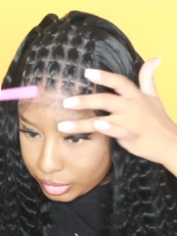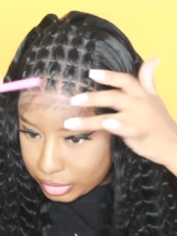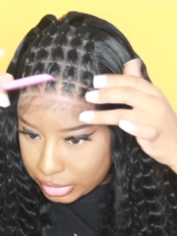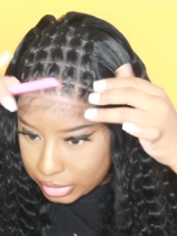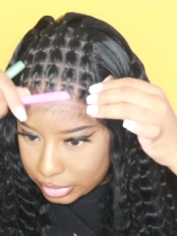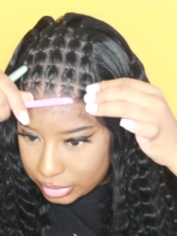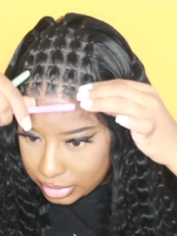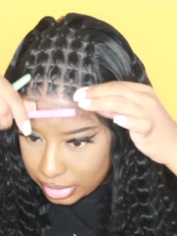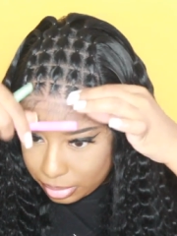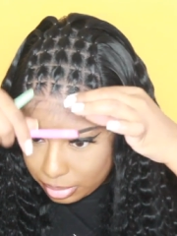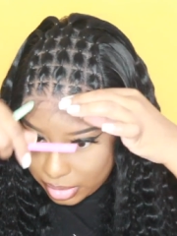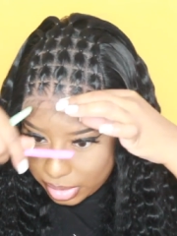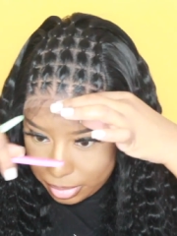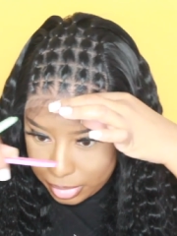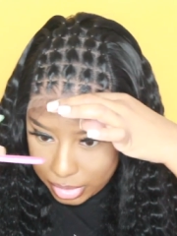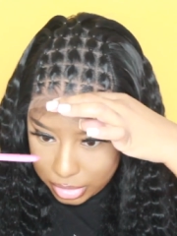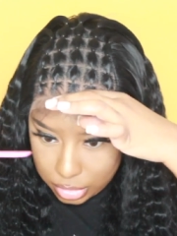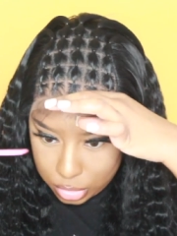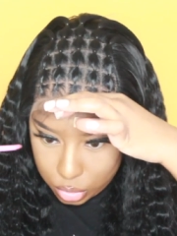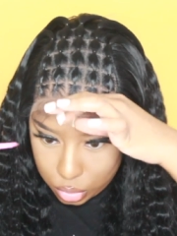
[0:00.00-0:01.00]
because they may
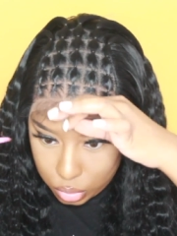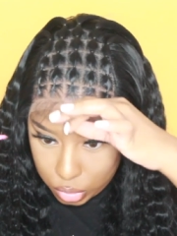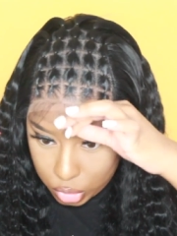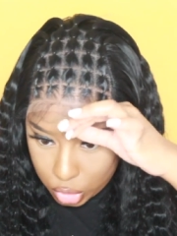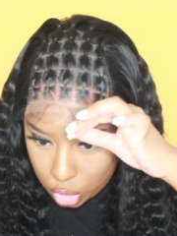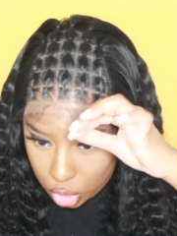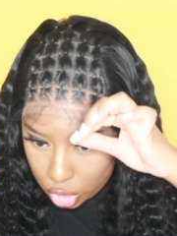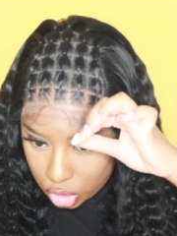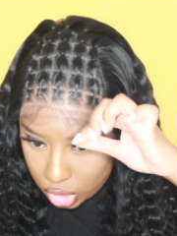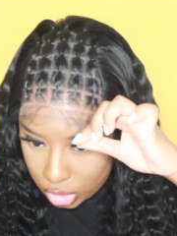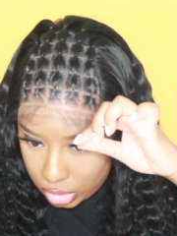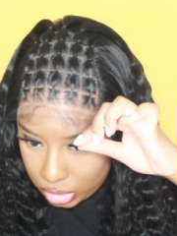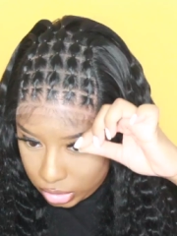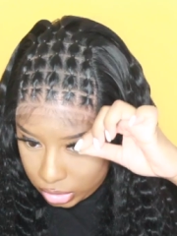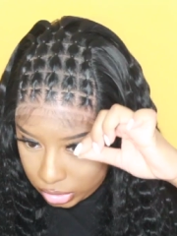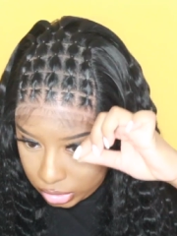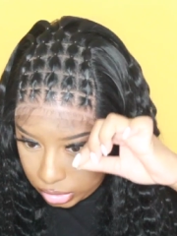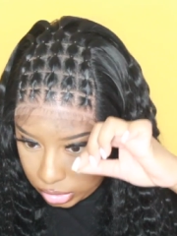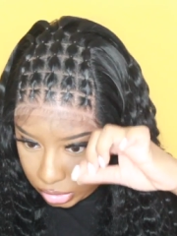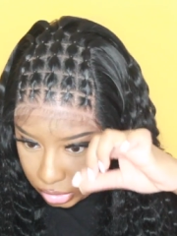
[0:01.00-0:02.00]
be a little
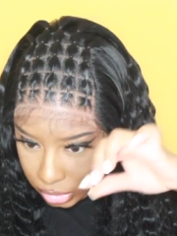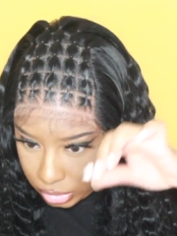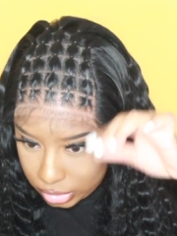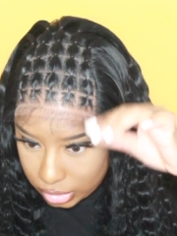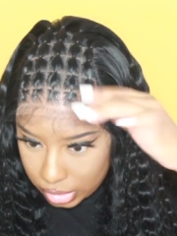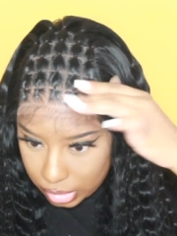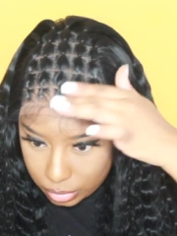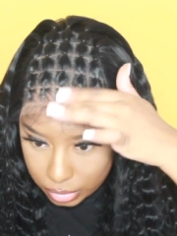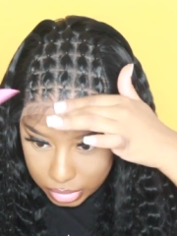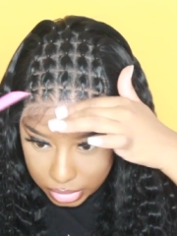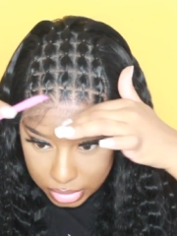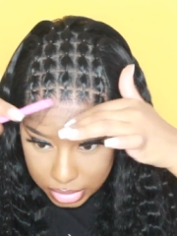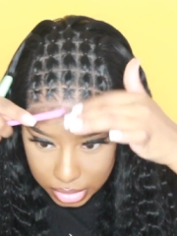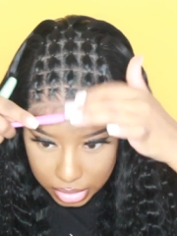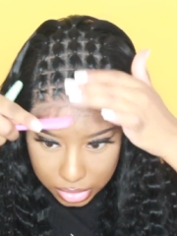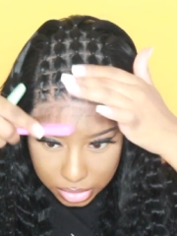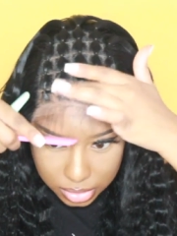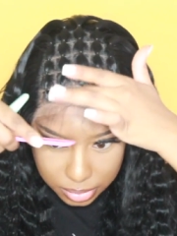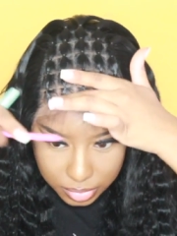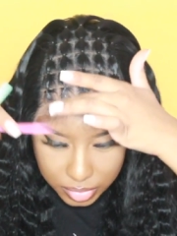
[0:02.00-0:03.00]
long. I want to
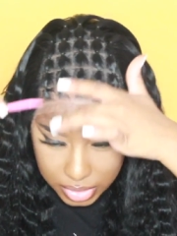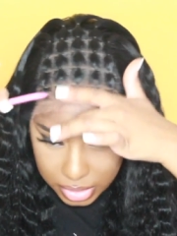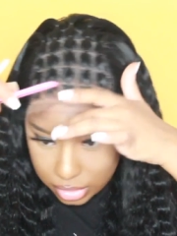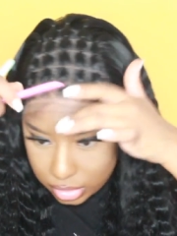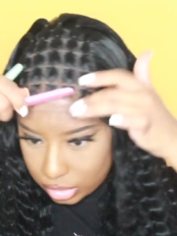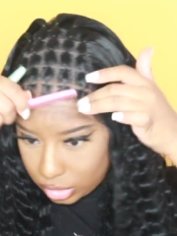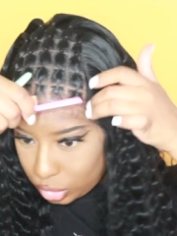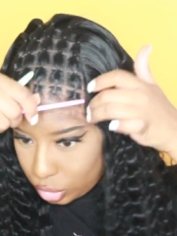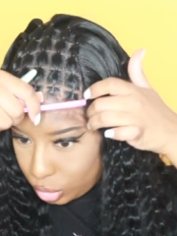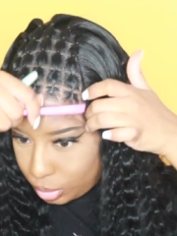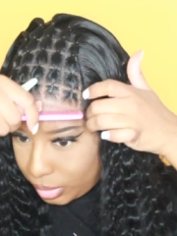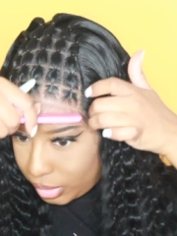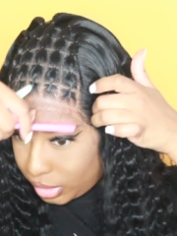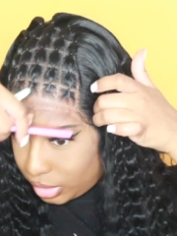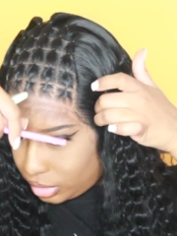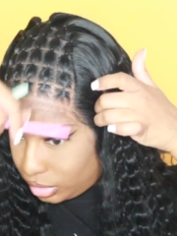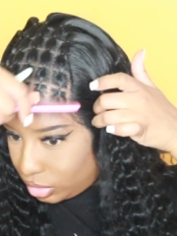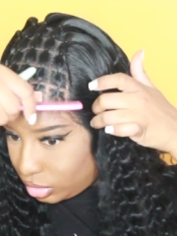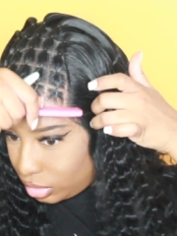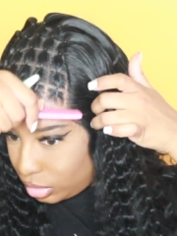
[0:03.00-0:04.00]
cut them down a little
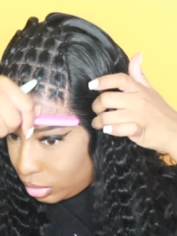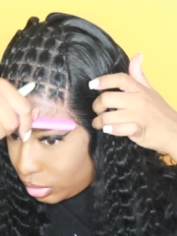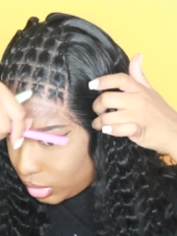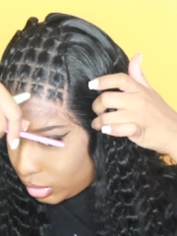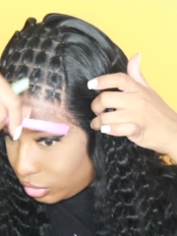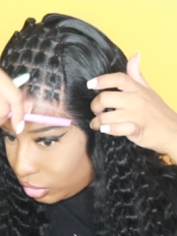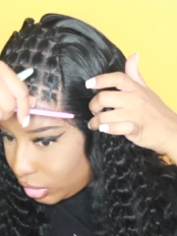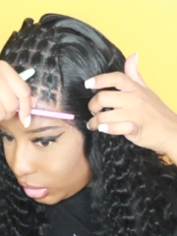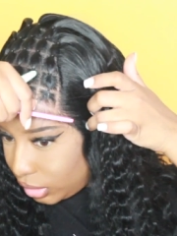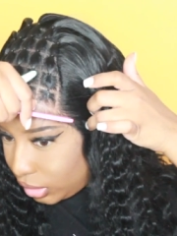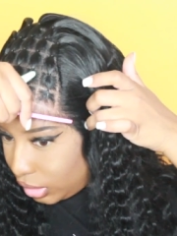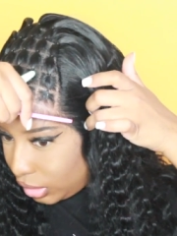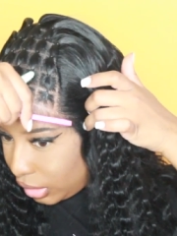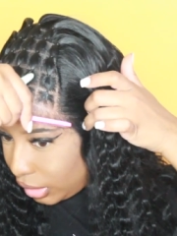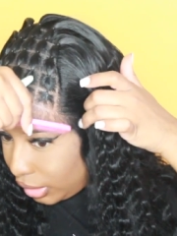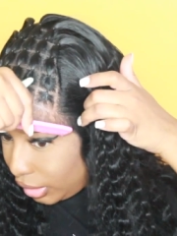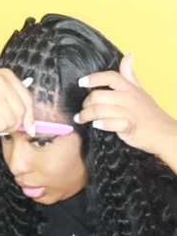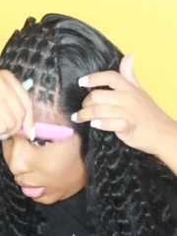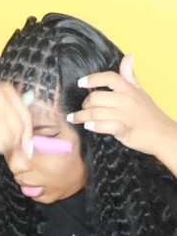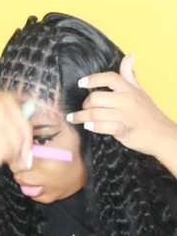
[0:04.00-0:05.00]
bit. You don't want really
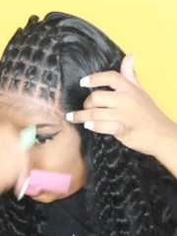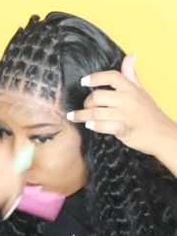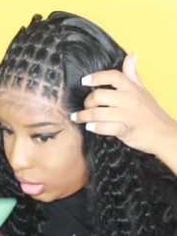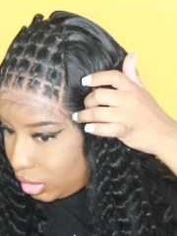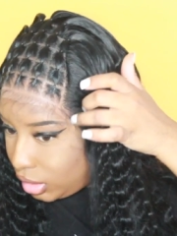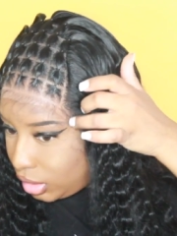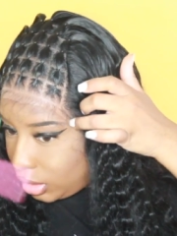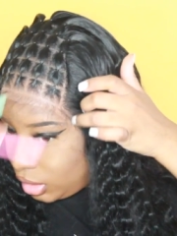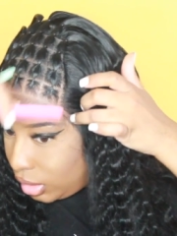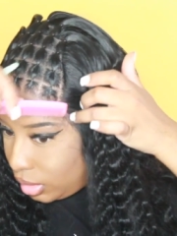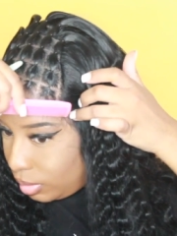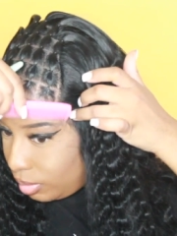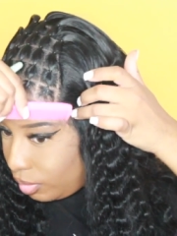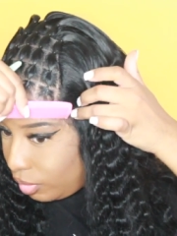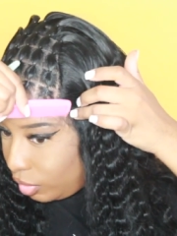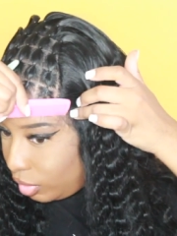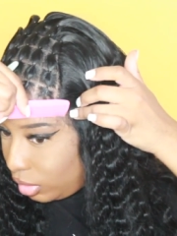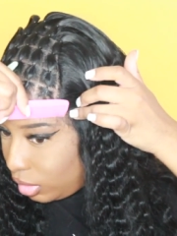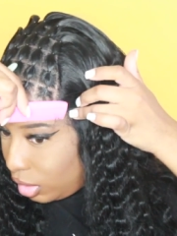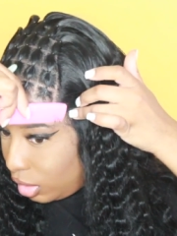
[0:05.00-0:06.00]
like
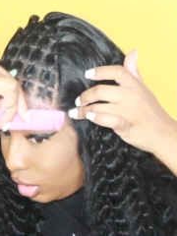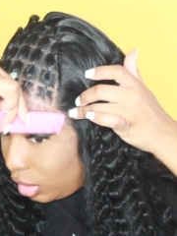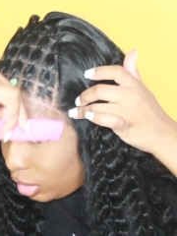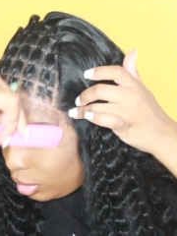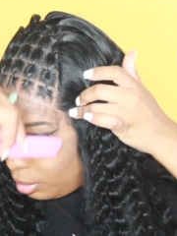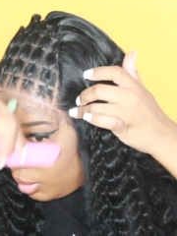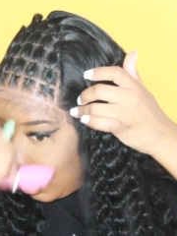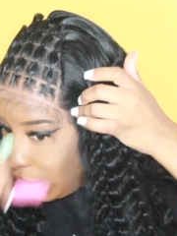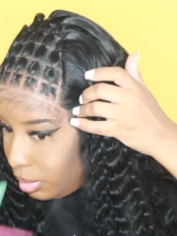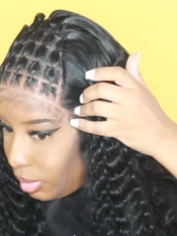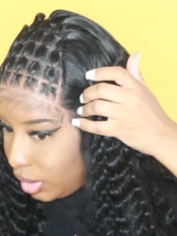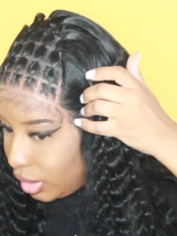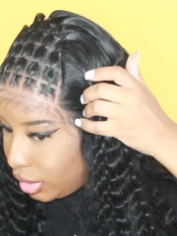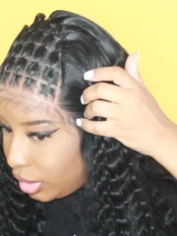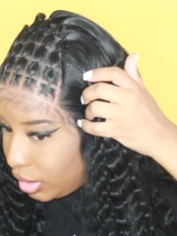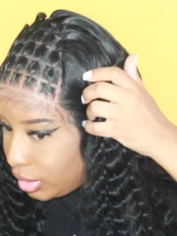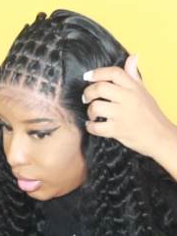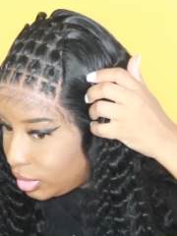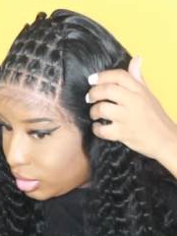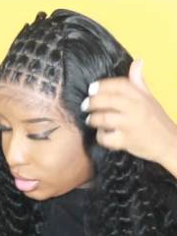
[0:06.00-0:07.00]
long baby
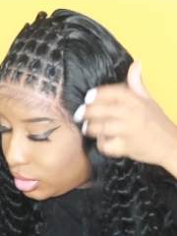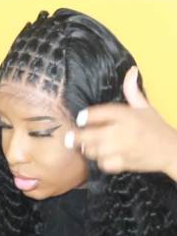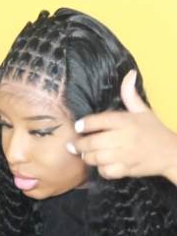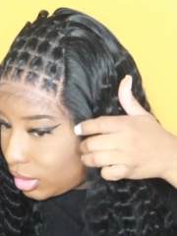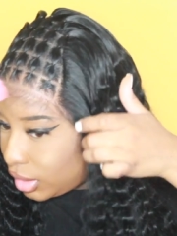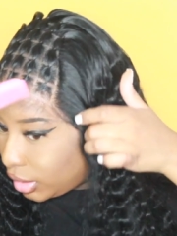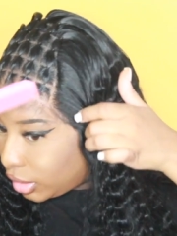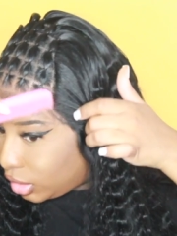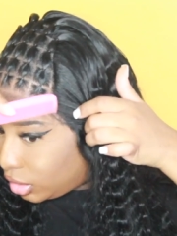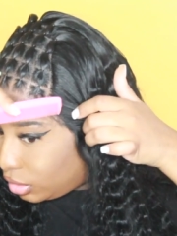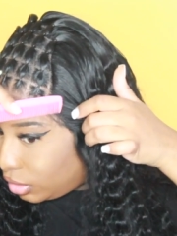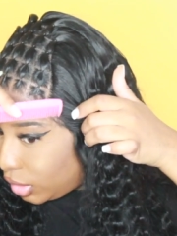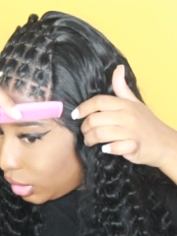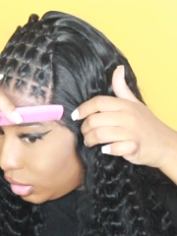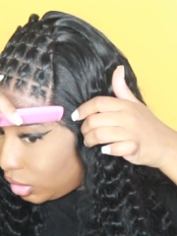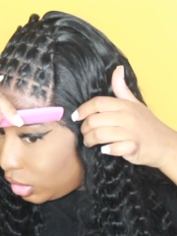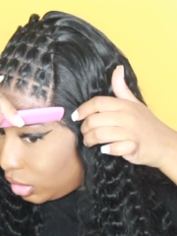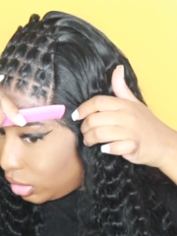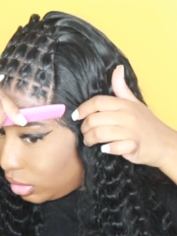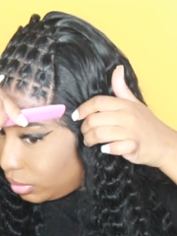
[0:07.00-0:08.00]
hairs. It's not cute at
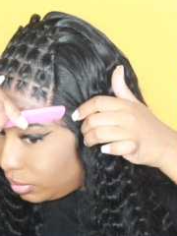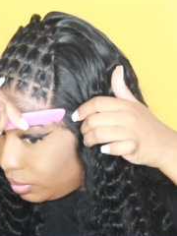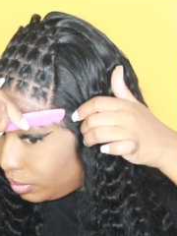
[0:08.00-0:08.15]
all.